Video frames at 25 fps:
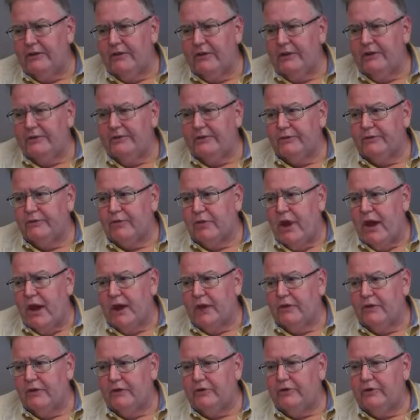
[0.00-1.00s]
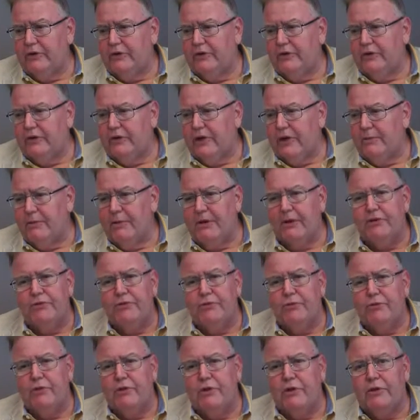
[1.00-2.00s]
and I says, wow, they're doing
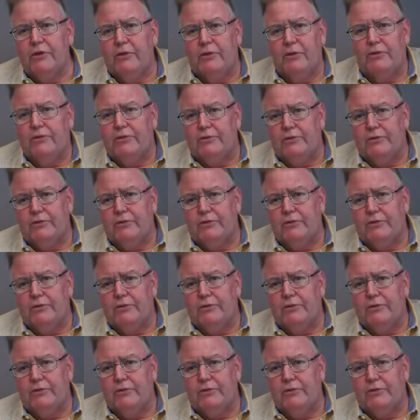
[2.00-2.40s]
demolition work